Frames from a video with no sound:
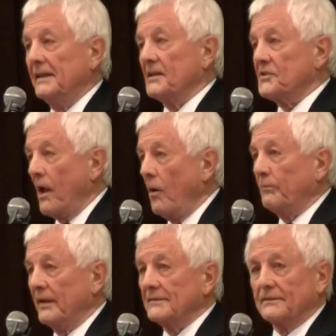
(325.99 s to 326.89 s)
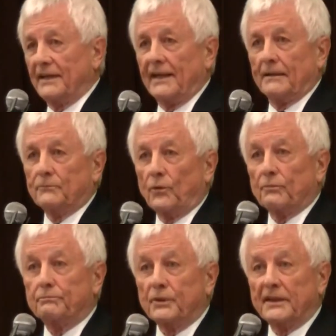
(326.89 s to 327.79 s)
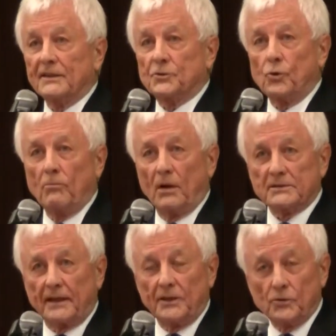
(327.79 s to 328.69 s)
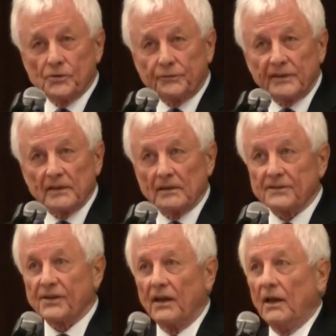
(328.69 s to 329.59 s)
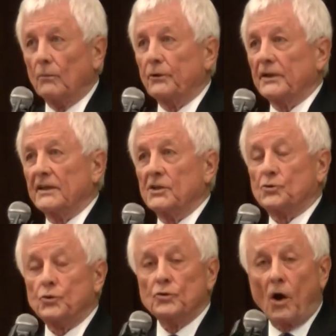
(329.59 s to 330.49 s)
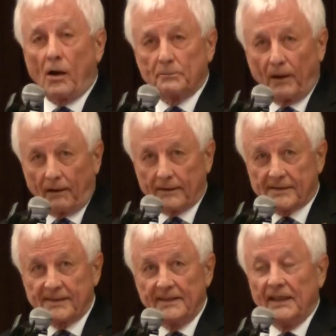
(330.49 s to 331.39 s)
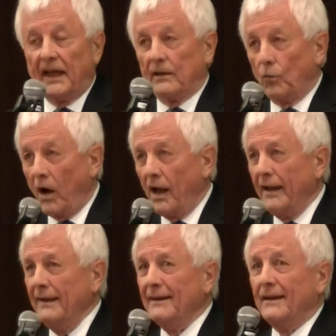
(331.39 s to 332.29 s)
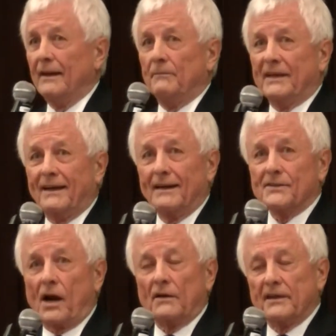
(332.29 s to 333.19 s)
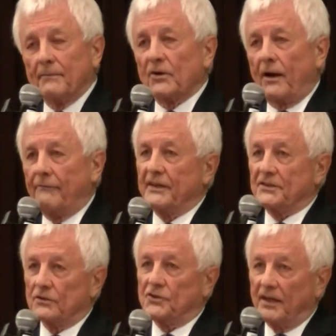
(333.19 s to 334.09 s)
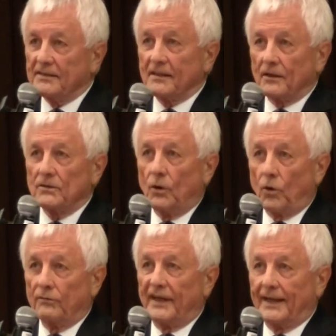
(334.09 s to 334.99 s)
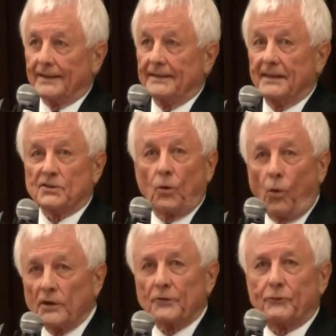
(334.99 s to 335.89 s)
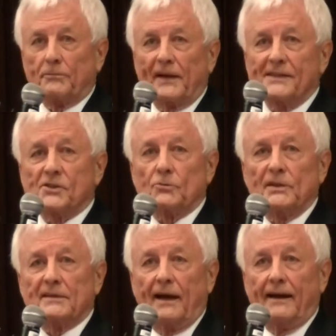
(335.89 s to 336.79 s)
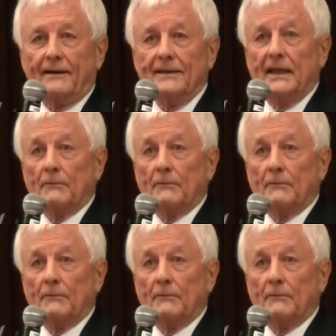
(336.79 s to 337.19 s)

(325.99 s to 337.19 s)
is now being developed. We're putting in 2 multi-use fields, putting in 2 dog parks. And why? Because our demographics are changing in Oro Valley. It's a wonderful place to retire,